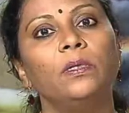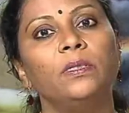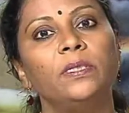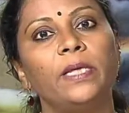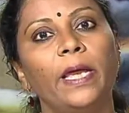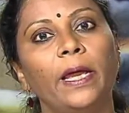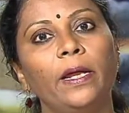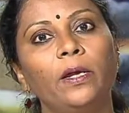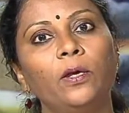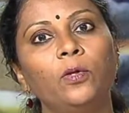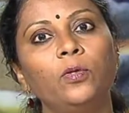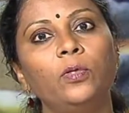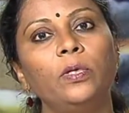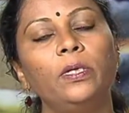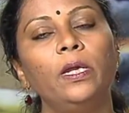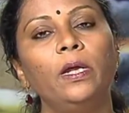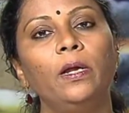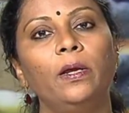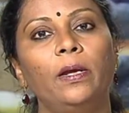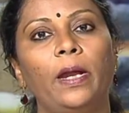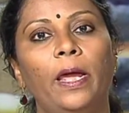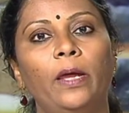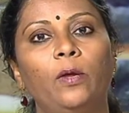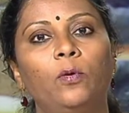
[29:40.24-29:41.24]

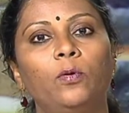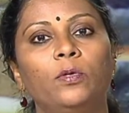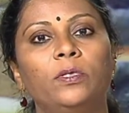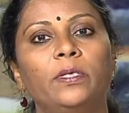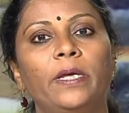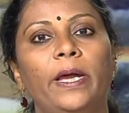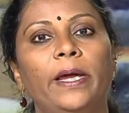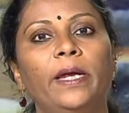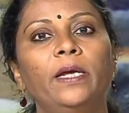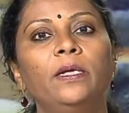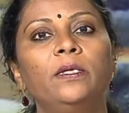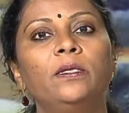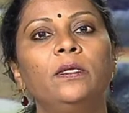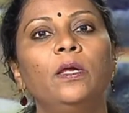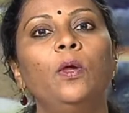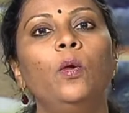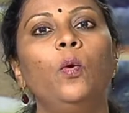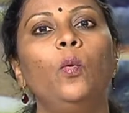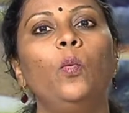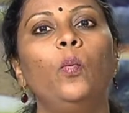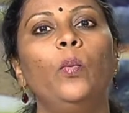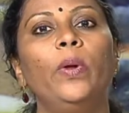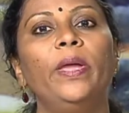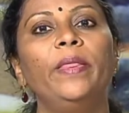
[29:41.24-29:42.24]
cyanogenic glycosides,
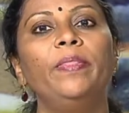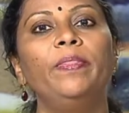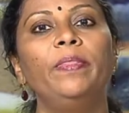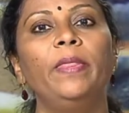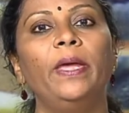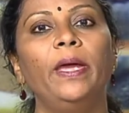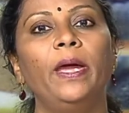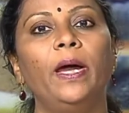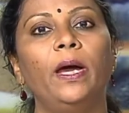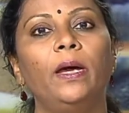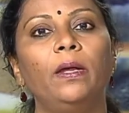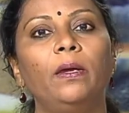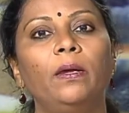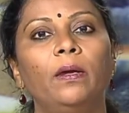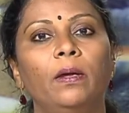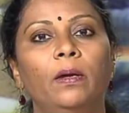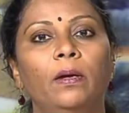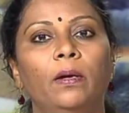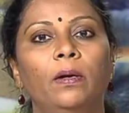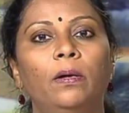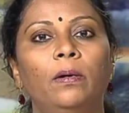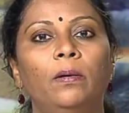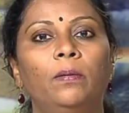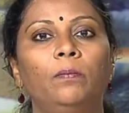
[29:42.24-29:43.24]
when they are
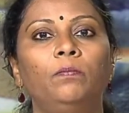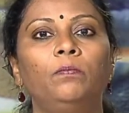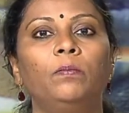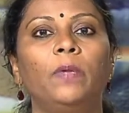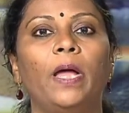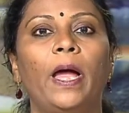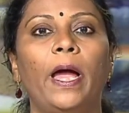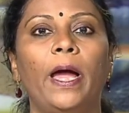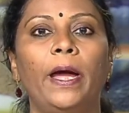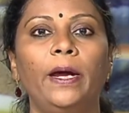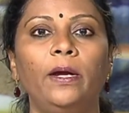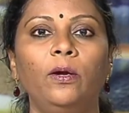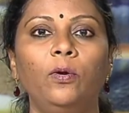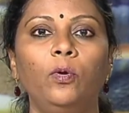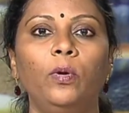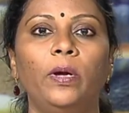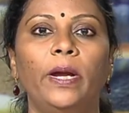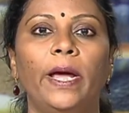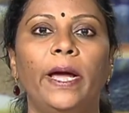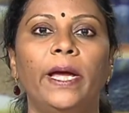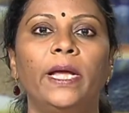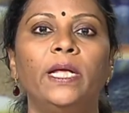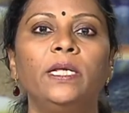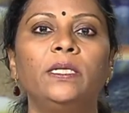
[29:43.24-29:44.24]

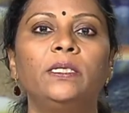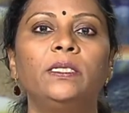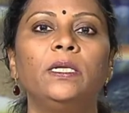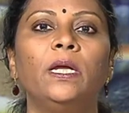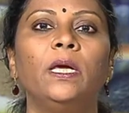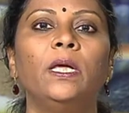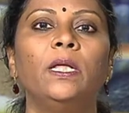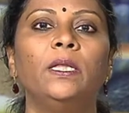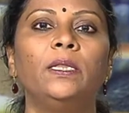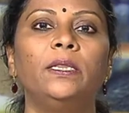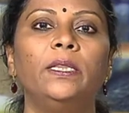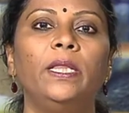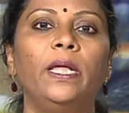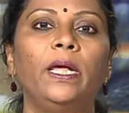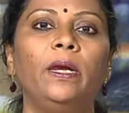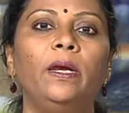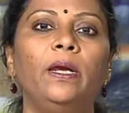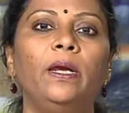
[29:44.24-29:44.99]
hydrolyzed, they